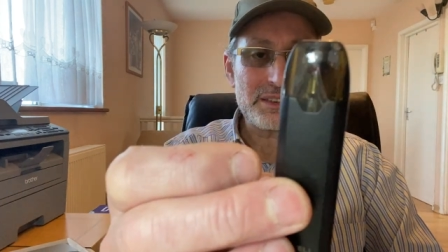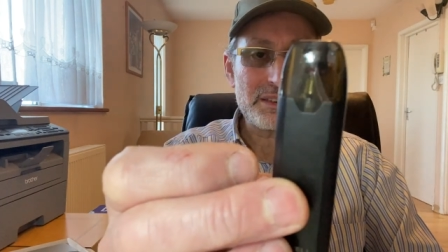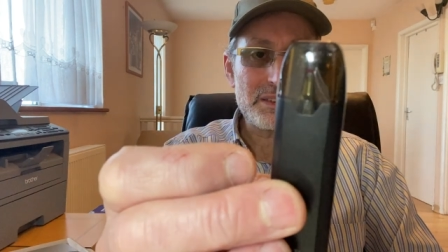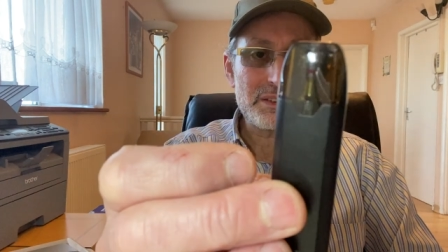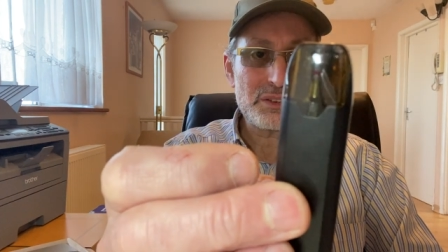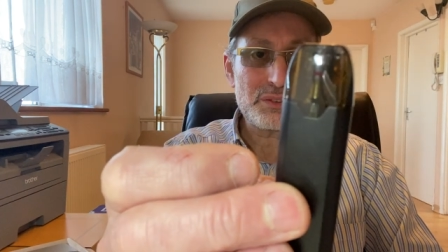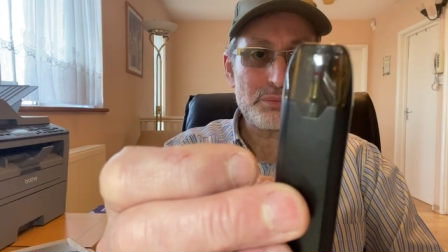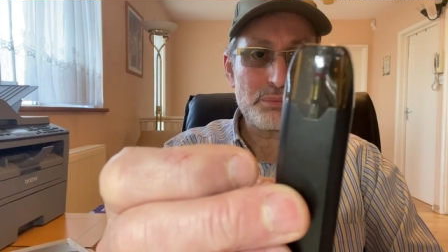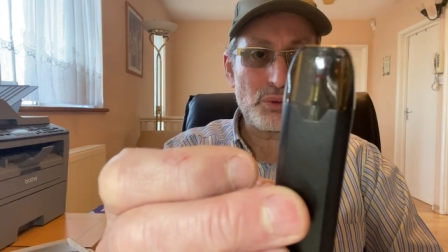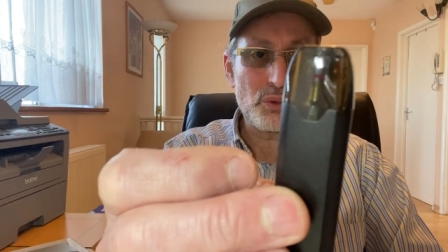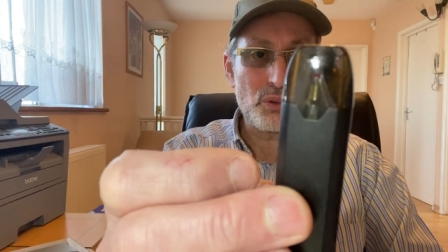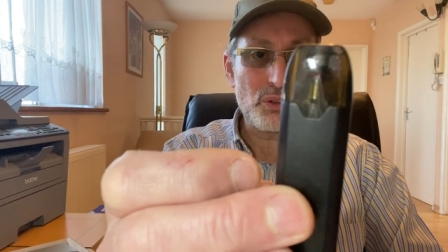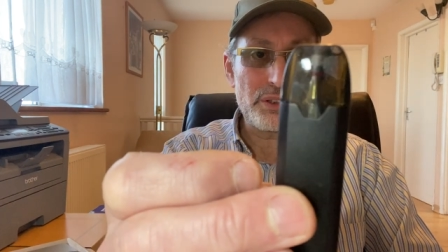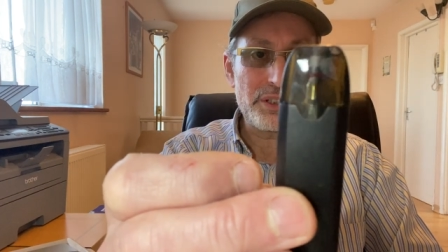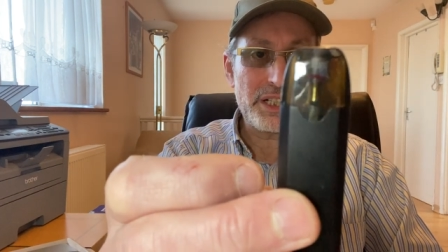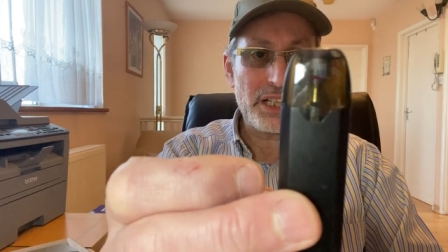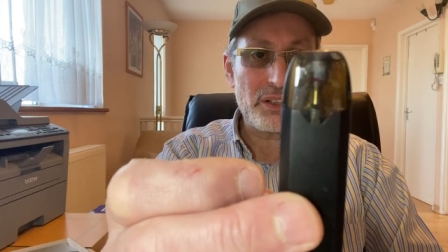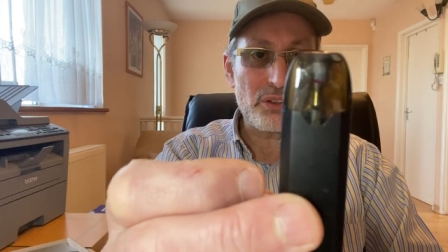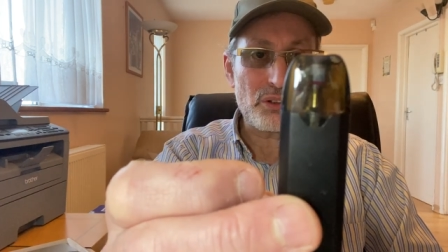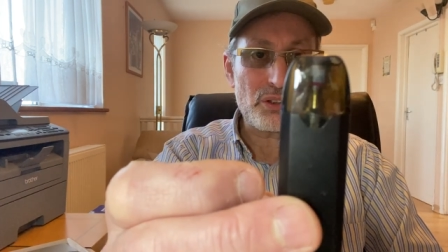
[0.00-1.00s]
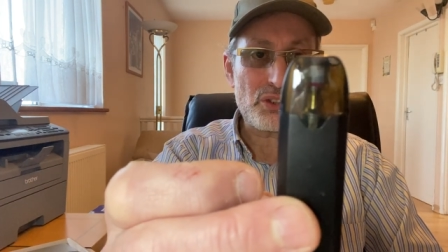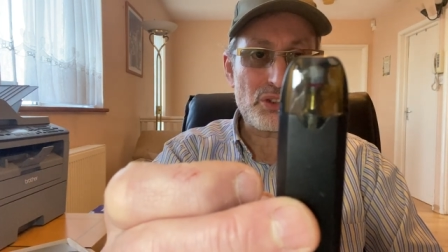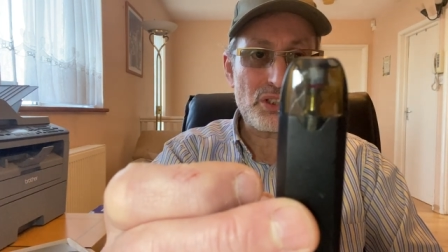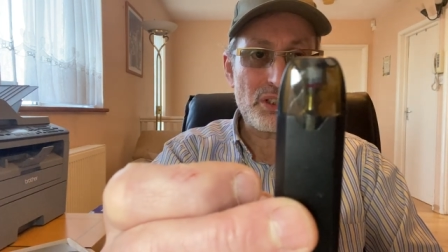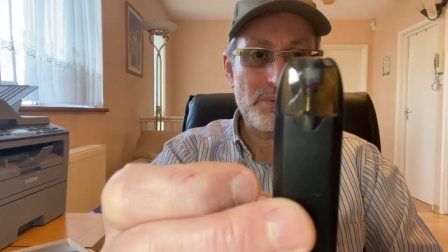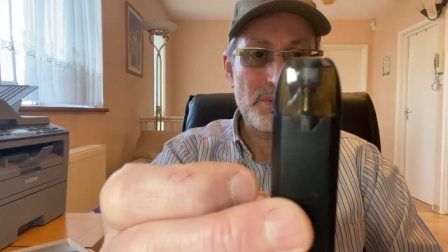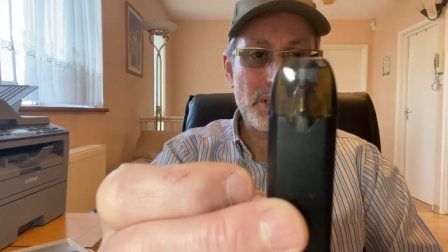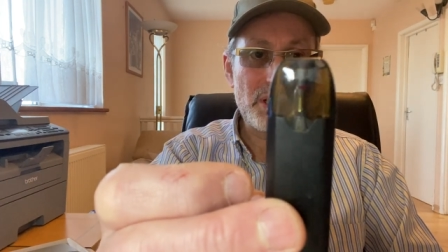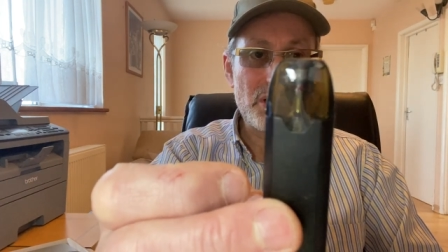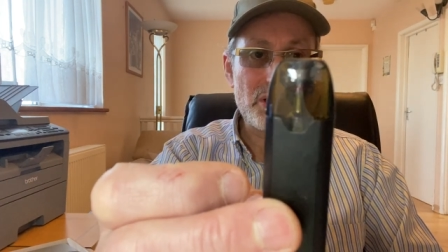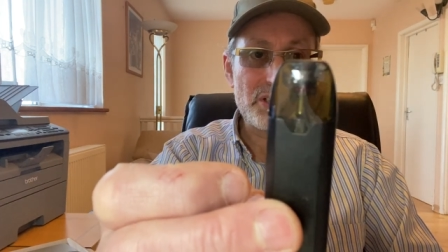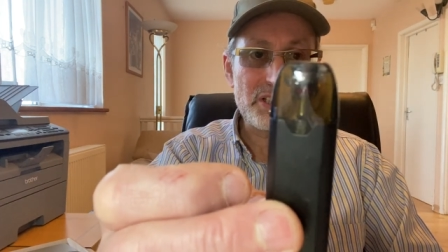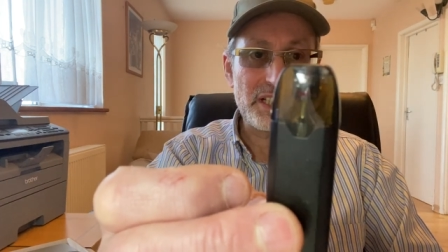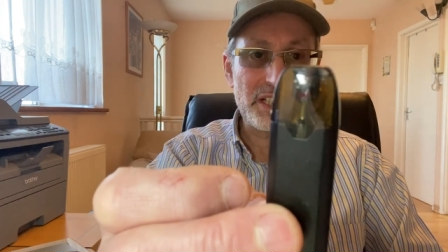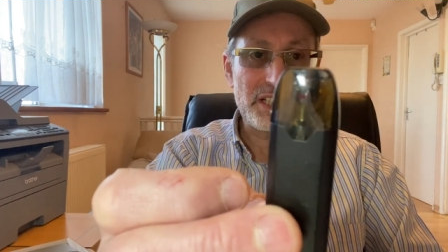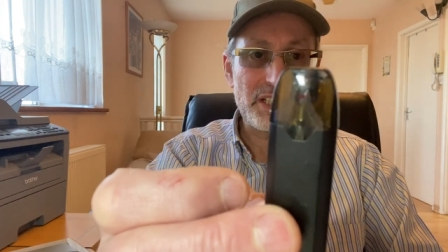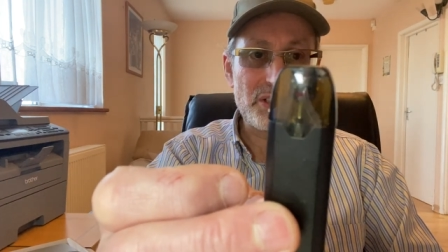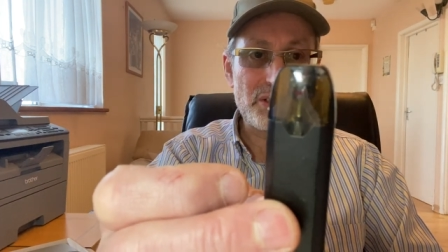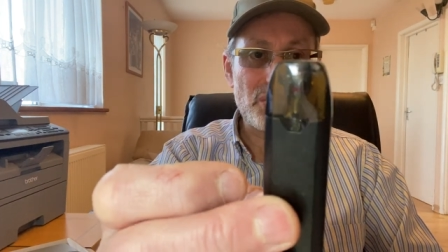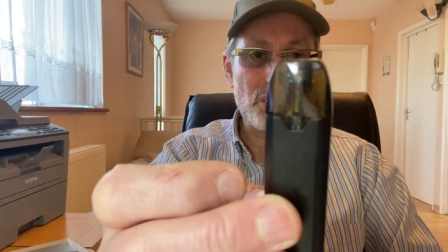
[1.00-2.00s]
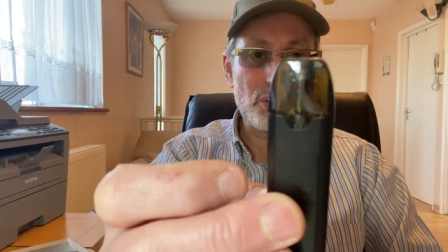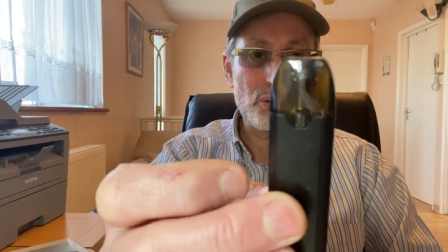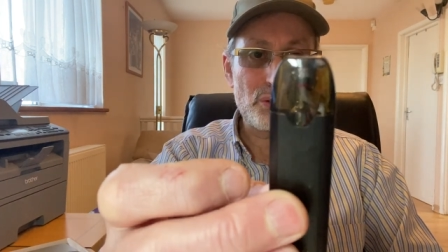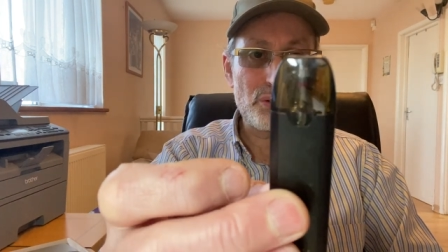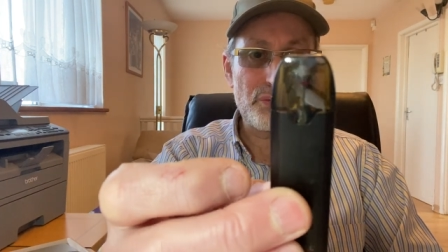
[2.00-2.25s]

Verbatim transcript: Small, narrow chimneys. It gives you good